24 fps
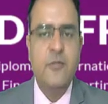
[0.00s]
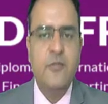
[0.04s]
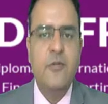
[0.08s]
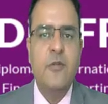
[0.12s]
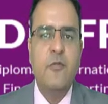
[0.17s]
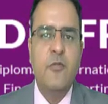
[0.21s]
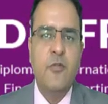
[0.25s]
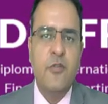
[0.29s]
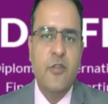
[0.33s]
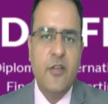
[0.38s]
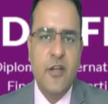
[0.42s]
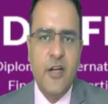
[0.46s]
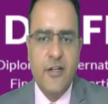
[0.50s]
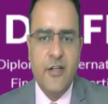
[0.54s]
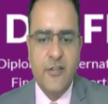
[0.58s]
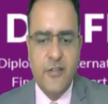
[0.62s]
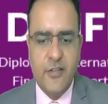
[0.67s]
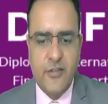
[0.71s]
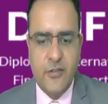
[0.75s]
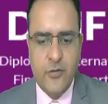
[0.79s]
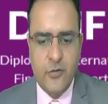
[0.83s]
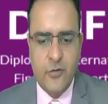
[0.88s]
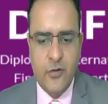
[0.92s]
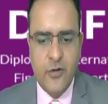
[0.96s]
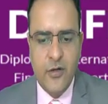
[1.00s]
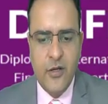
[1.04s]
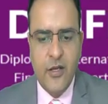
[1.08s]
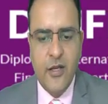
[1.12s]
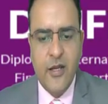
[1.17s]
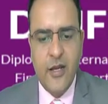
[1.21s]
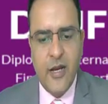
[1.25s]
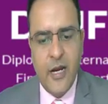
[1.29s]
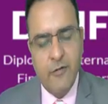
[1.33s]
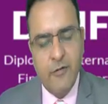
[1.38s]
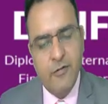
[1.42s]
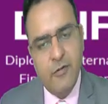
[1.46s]
before the rights issue,
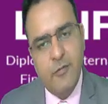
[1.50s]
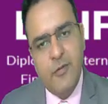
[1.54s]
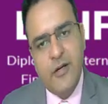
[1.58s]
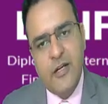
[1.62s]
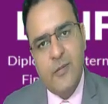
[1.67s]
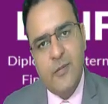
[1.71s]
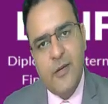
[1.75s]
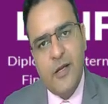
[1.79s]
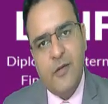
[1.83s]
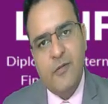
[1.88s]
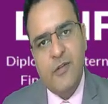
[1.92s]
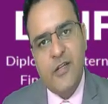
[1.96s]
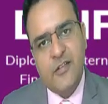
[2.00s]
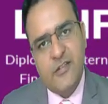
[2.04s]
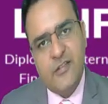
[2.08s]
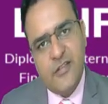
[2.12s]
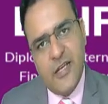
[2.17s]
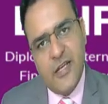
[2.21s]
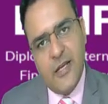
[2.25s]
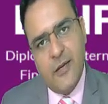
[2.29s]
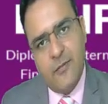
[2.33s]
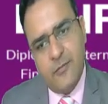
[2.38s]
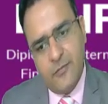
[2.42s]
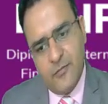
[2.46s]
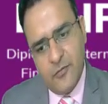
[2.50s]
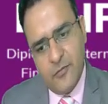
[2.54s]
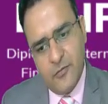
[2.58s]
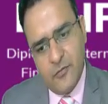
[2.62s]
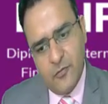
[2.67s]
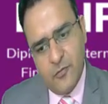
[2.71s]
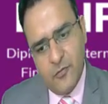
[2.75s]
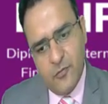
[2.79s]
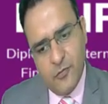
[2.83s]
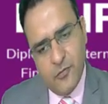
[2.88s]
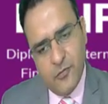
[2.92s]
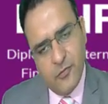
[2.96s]
and we multiply with the same
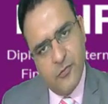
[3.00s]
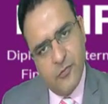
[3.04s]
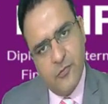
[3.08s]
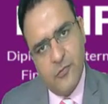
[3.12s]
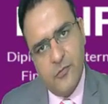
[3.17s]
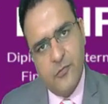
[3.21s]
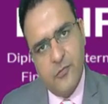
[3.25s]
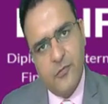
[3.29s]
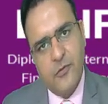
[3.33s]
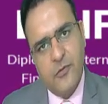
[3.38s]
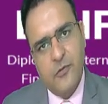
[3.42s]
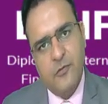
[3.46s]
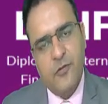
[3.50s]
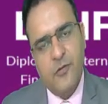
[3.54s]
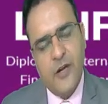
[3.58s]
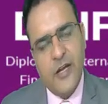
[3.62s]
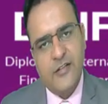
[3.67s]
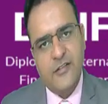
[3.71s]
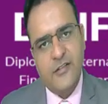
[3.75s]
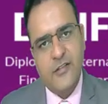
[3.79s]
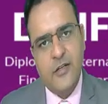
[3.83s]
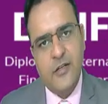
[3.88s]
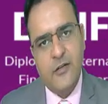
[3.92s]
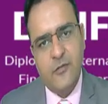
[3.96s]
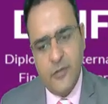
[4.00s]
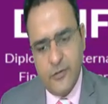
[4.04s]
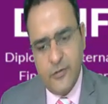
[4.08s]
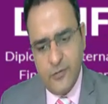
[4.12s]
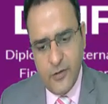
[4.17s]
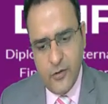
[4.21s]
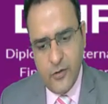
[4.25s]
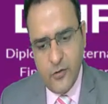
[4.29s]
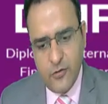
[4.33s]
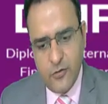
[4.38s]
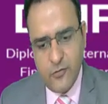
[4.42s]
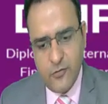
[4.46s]
fraction which we
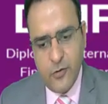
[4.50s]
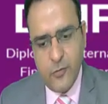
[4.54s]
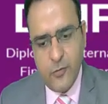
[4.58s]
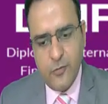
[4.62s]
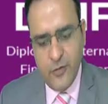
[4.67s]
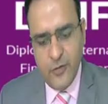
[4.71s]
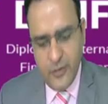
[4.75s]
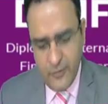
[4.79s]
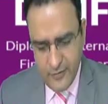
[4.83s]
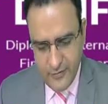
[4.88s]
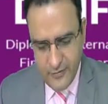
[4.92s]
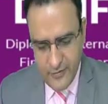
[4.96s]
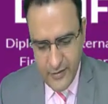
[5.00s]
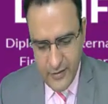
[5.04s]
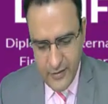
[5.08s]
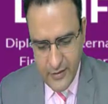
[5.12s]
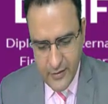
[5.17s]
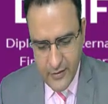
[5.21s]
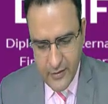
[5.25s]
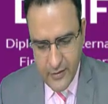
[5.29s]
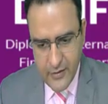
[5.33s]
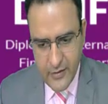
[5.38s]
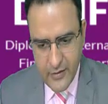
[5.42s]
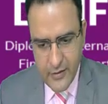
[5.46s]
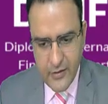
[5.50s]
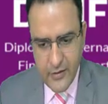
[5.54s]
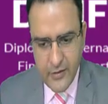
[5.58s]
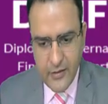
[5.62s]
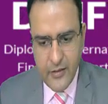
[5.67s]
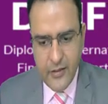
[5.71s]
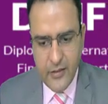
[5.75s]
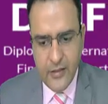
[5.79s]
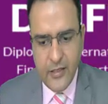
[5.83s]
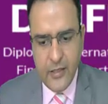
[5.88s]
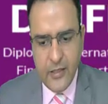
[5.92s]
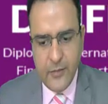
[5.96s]
use for previous year
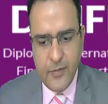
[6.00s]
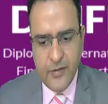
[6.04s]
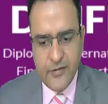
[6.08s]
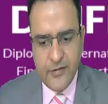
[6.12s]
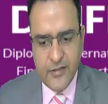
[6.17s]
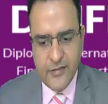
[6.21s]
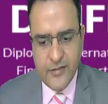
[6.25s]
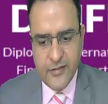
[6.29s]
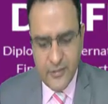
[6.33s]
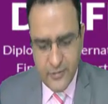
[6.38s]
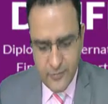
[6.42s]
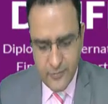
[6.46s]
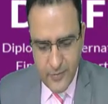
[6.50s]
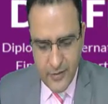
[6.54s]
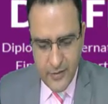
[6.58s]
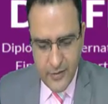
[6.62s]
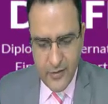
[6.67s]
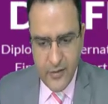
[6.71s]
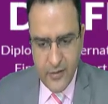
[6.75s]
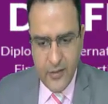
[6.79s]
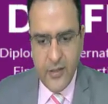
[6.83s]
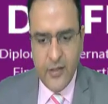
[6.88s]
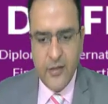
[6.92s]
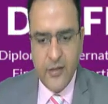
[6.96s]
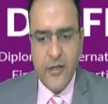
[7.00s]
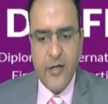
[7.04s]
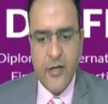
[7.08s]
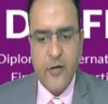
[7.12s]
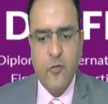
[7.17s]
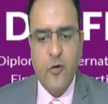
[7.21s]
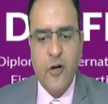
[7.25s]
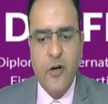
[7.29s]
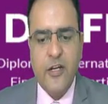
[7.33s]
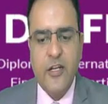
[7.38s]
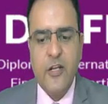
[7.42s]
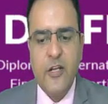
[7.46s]
EPS adjustment. That
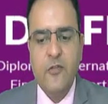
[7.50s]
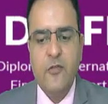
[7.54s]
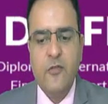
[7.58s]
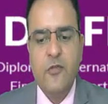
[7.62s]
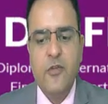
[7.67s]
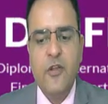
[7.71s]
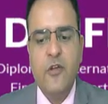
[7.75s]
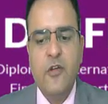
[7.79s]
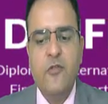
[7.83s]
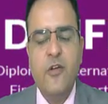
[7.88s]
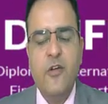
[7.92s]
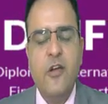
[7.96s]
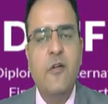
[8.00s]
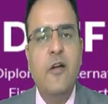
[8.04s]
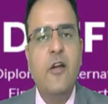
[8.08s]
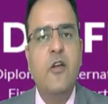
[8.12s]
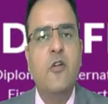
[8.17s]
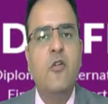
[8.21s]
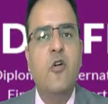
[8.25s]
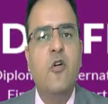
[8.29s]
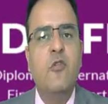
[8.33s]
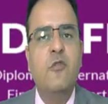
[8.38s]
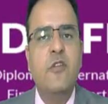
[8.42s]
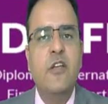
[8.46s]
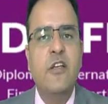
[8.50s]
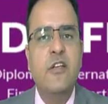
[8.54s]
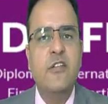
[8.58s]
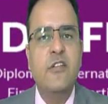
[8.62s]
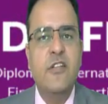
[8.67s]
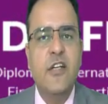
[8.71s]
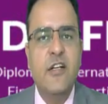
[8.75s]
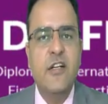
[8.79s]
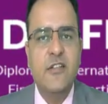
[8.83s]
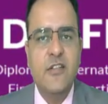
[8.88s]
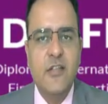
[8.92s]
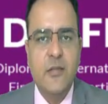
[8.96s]
what if the fair value of these
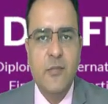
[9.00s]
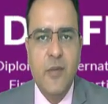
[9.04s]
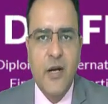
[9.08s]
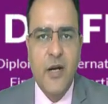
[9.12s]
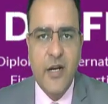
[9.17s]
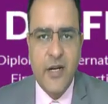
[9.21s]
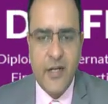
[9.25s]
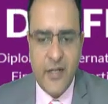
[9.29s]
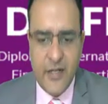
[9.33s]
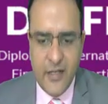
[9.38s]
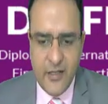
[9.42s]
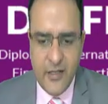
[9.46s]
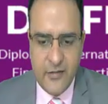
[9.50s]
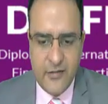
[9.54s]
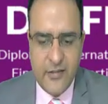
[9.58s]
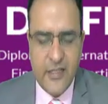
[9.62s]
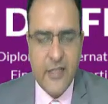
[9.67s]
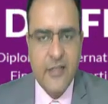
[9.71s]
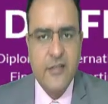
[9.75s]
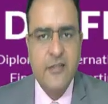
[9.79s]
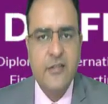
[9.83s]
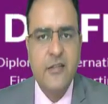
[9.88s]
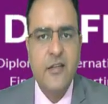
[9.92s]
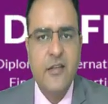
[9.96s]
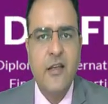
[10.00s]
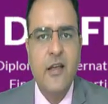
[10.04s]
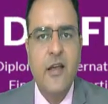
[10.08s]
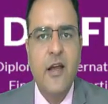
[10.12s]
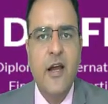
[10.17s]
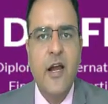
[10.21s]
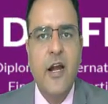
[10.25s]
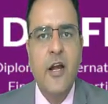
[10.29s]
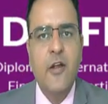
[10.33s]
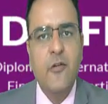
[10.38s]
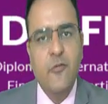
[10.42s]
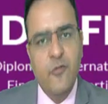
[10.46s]
shares in the market is 6
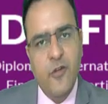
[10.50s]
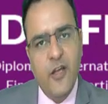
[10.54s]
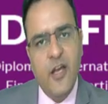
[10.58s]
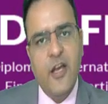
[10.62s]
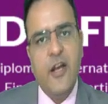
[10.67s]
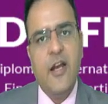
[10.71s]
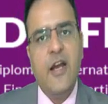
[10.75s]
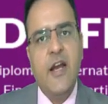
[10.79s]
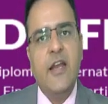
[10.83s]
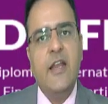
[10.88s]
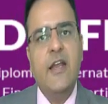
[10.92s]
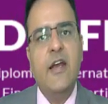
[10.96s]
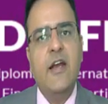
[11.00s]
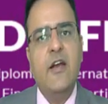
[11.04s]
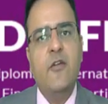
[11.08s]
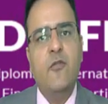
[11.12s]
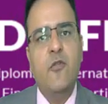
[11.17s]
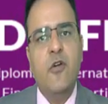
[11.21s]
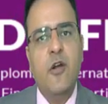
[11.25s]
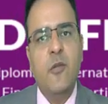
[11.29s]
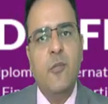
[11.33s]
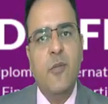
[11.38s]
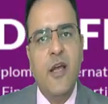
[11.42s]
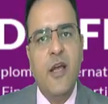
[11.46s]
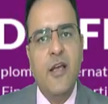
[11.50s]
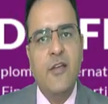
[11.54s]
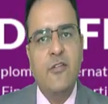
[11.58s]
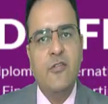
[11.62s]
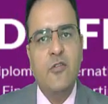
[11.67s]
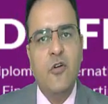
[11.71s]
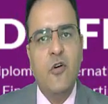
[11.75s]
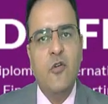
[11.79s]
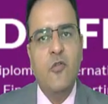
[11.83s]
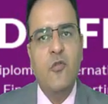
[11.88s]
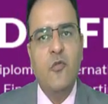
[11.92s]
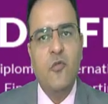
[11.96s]
and if we are getting it for a price
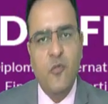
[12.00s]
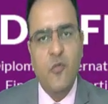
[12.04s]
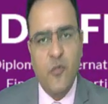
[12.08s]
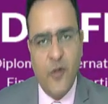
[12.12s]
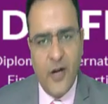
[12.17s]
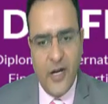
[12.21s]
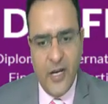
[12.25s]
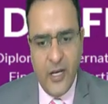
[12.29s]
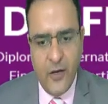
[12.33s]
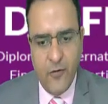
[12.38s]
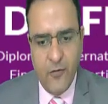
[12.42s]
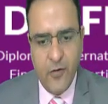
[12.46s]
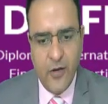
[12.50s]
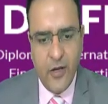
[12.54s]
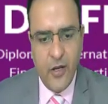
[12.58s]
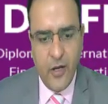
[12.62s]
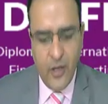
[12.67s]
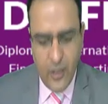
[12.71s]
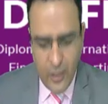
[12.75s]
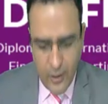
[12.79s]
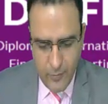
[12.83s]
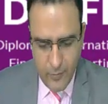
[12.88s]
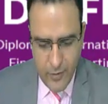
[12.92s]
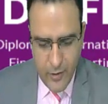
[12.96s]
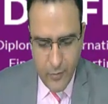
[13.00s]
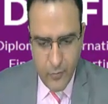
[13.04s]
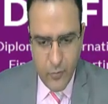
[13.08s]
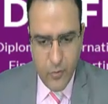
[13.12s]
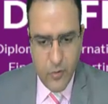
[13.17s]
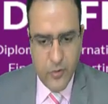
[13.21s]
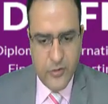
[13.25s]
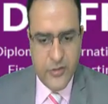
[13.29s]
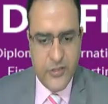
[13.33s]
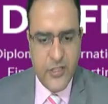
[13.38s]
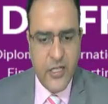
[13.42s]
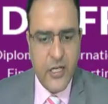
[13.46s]
of 5, how many
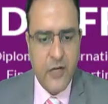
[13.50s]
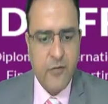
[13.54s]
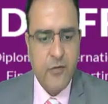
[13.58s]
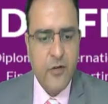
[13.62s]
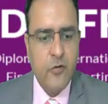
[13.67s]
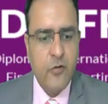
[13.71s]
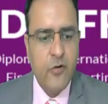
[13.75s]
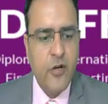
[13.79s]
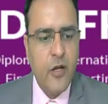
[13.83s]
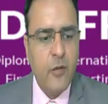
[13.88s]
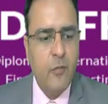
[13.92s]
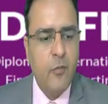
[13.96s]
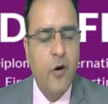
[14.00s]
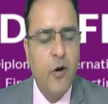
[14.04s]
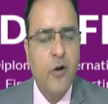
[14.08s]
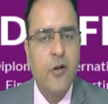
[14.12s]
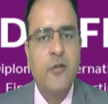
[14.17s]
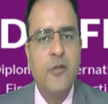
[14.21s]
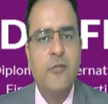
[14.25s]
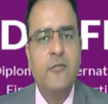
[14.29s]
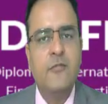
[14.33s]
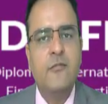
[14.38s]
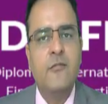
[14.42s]
more shares we could have bought?